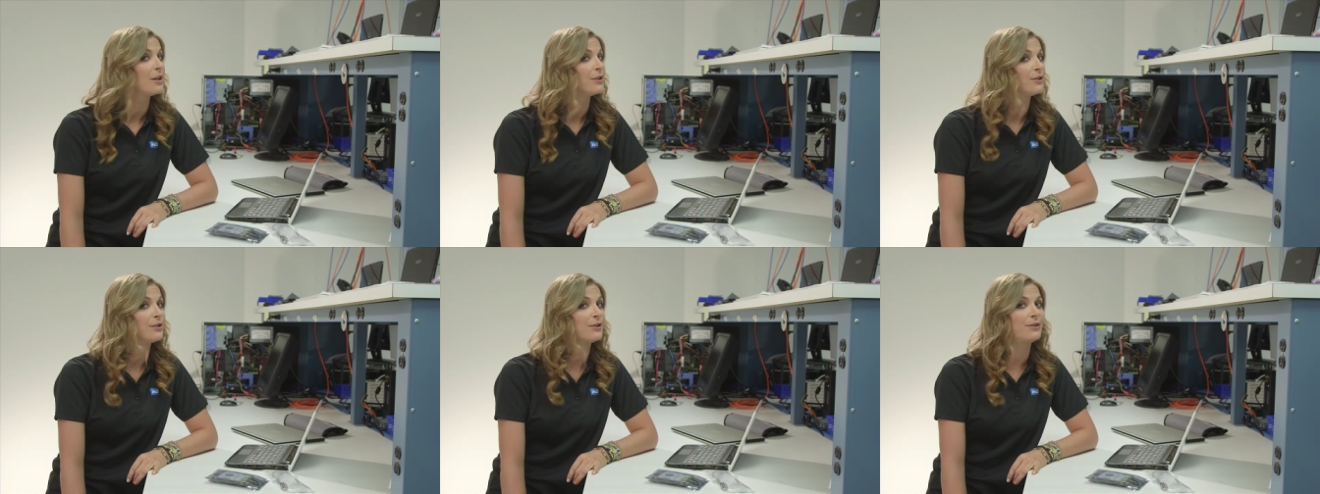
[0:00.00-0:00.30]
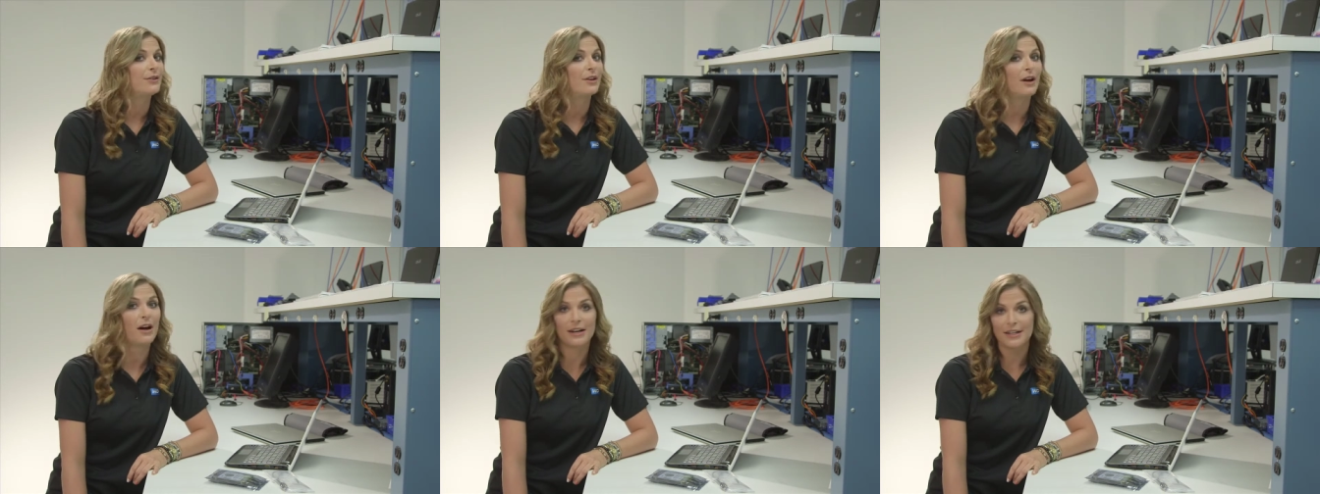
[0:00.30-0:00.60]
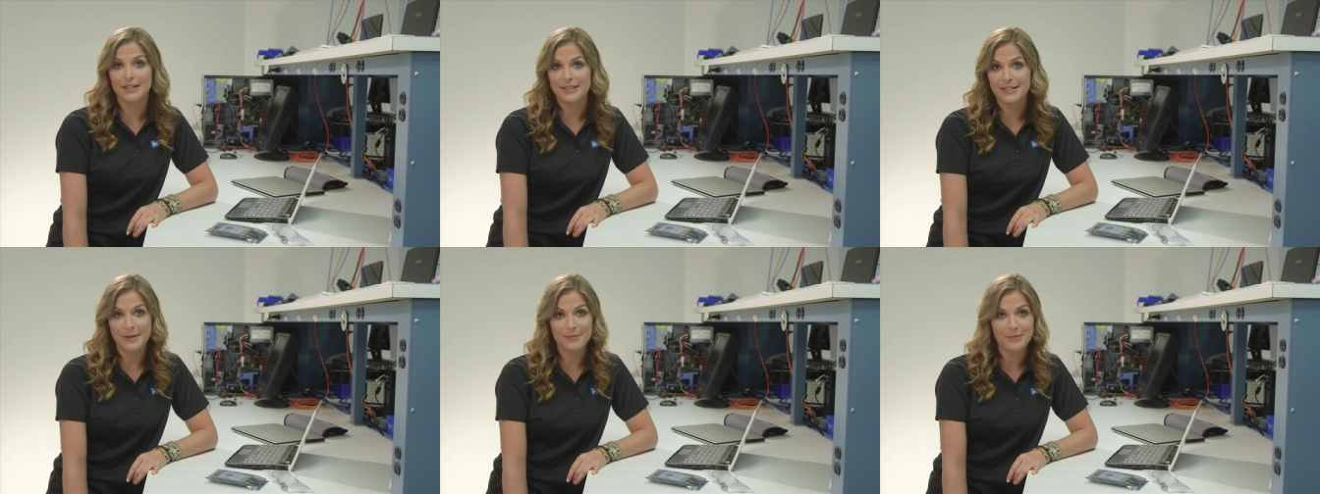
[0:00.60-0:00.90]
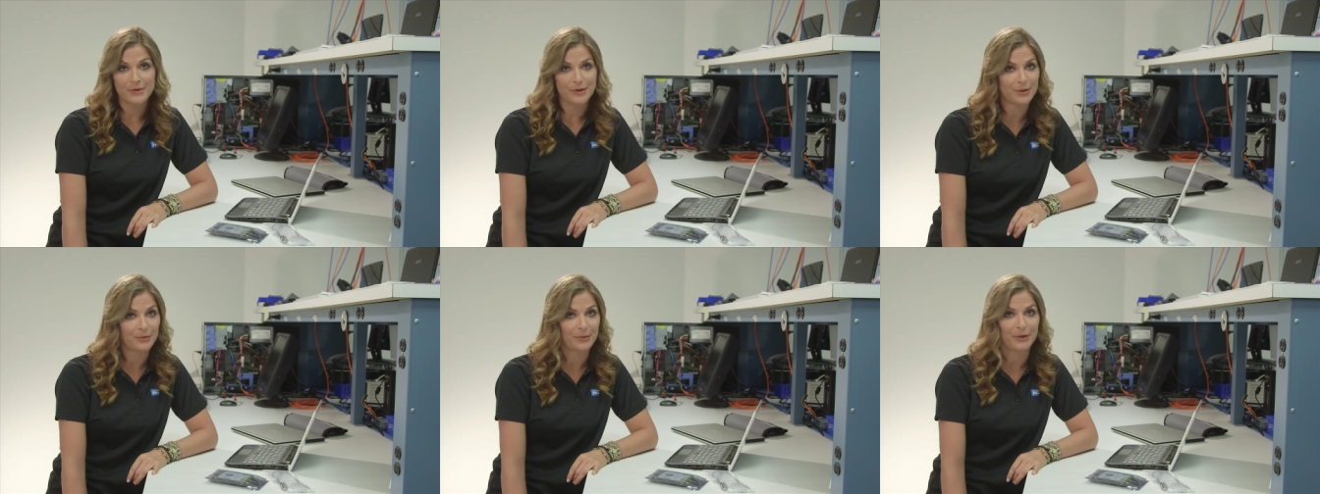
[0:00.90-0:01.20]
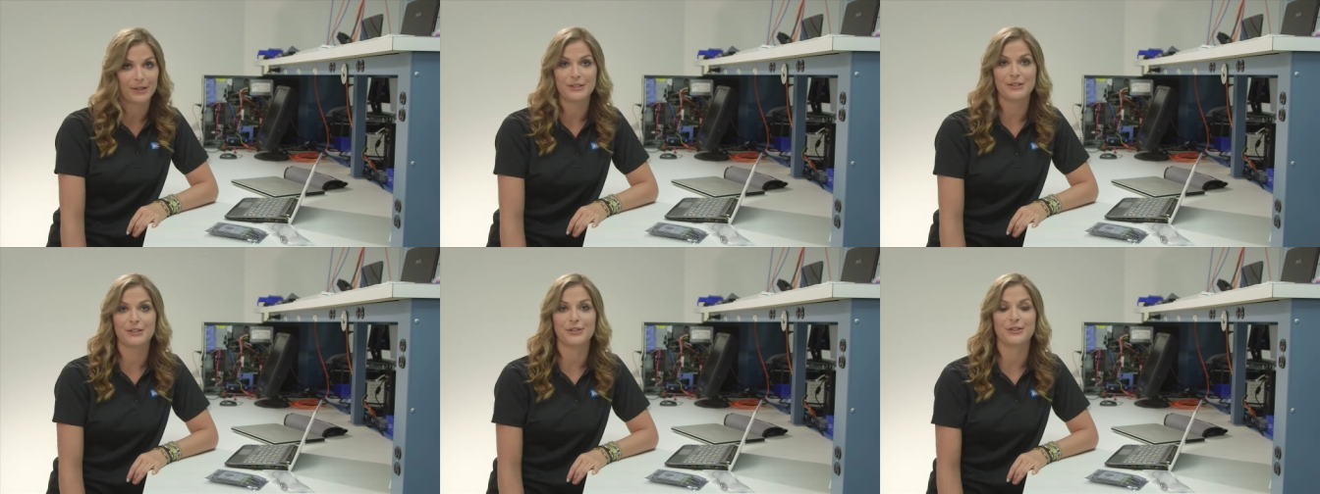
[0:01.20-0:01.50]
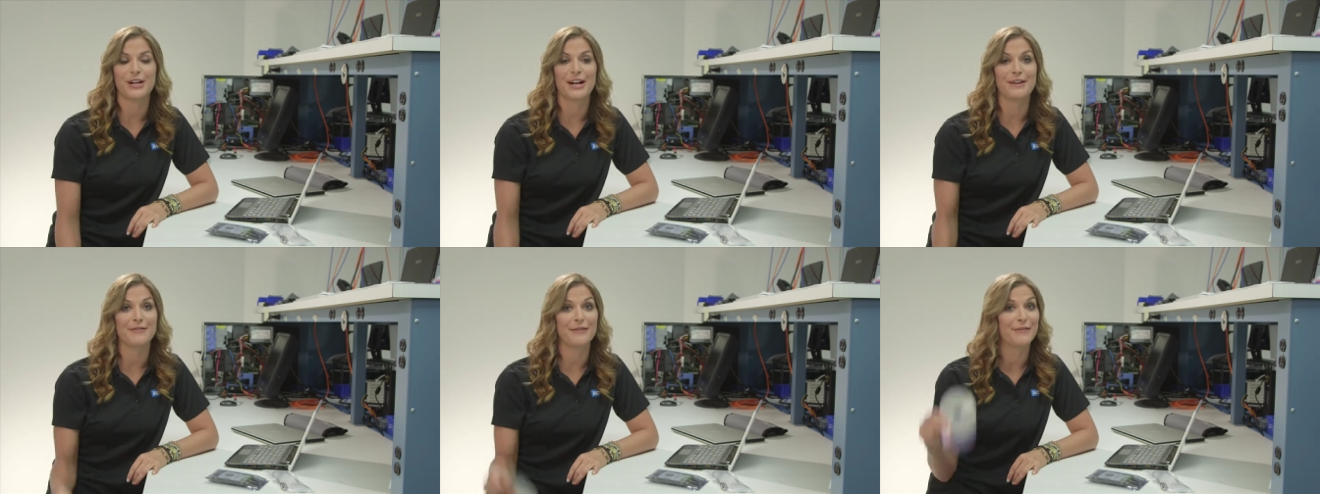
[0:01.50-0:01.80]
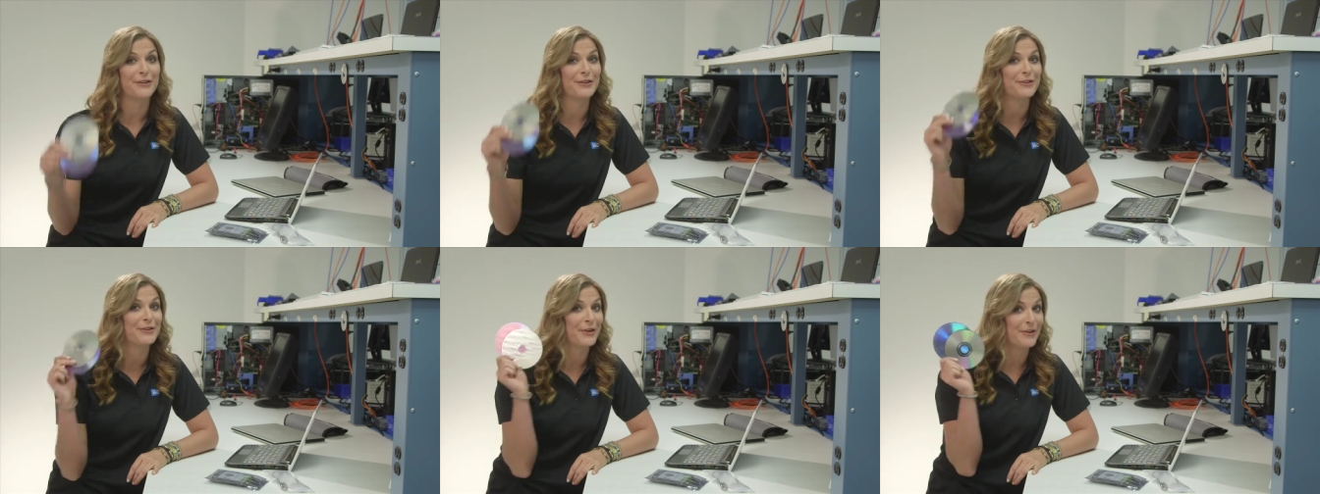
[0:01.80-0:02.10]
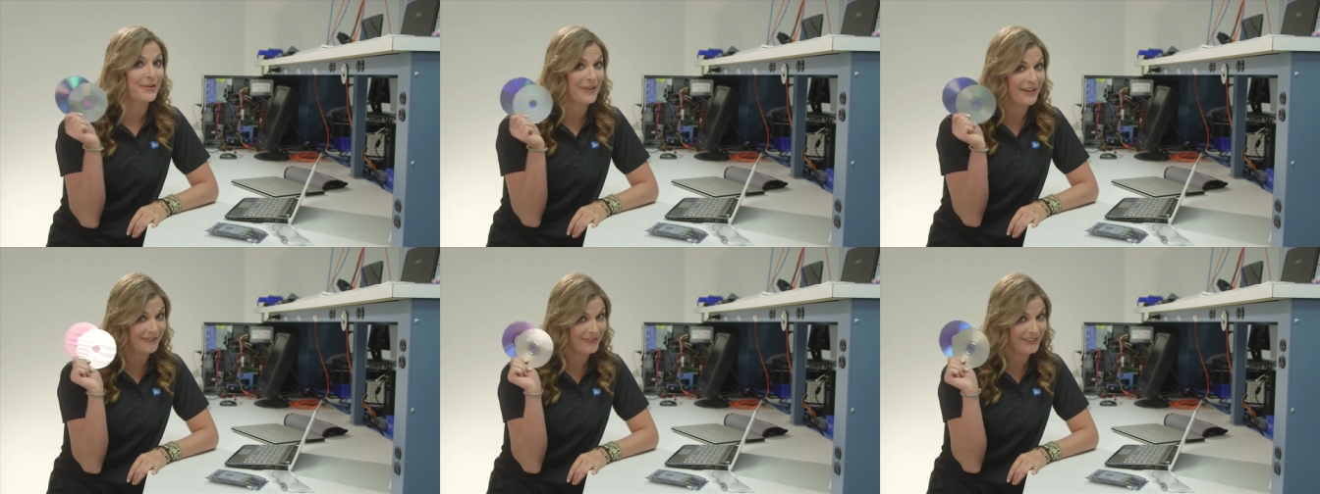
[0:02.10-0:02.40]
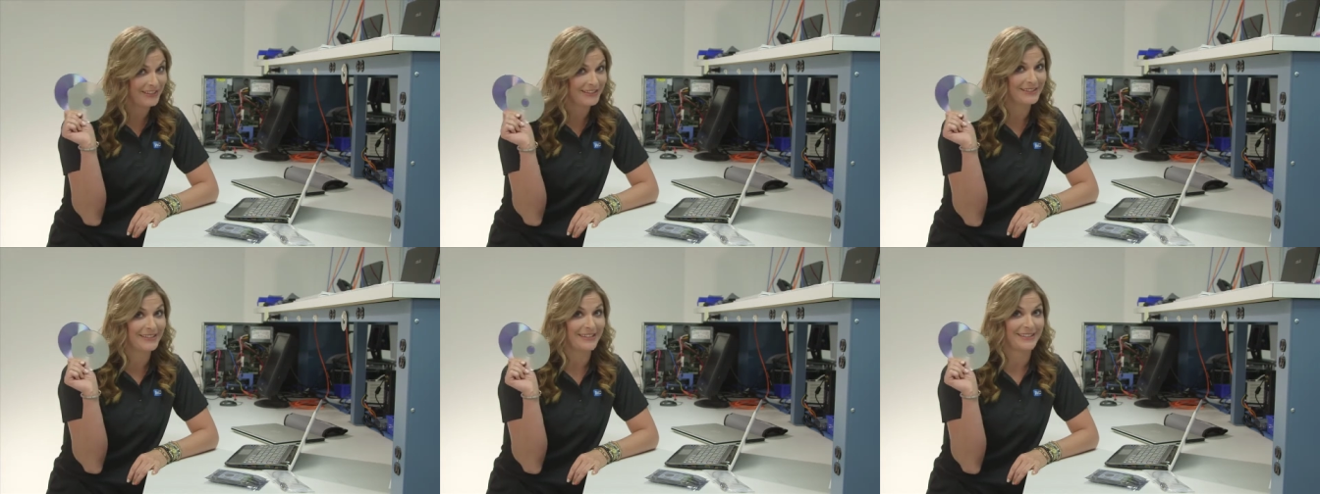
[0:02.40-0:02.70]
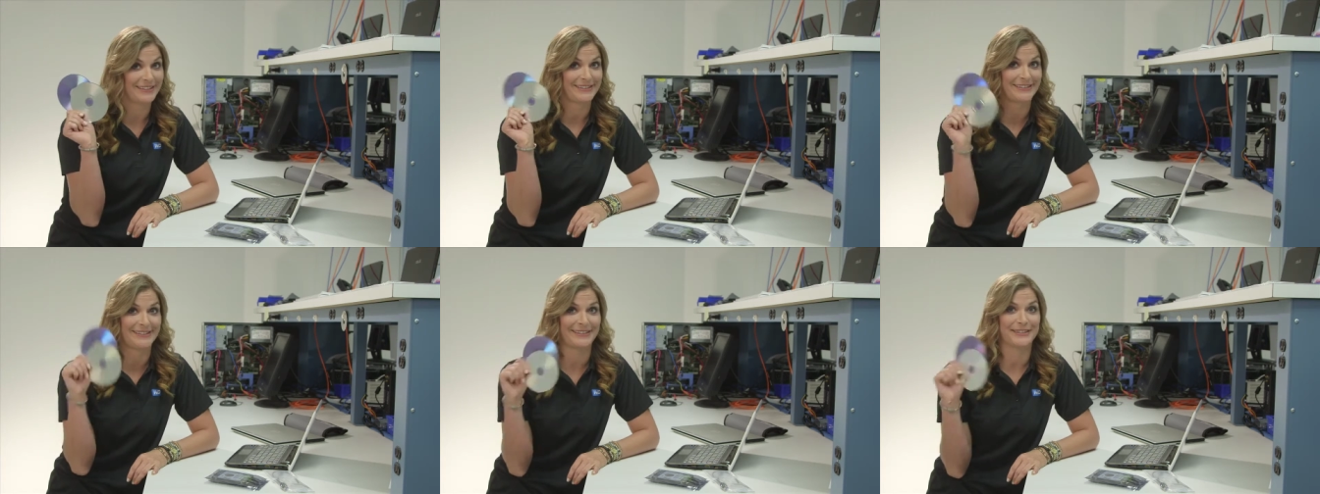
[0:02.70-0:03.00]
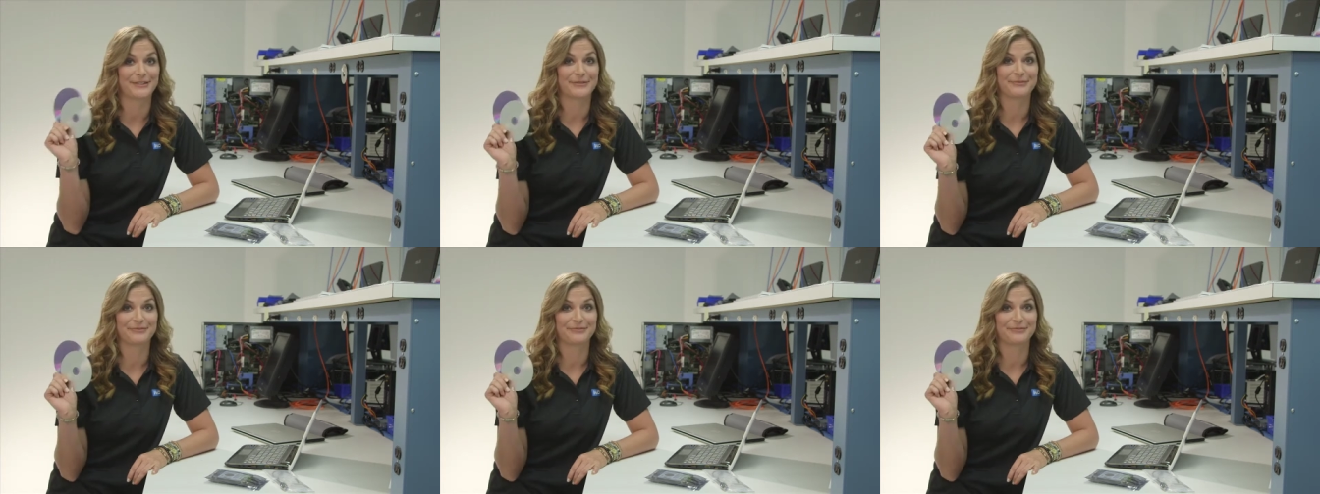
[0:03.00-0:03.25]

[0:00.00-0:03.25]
Do not attempt to replace your drive if you don't have these disks.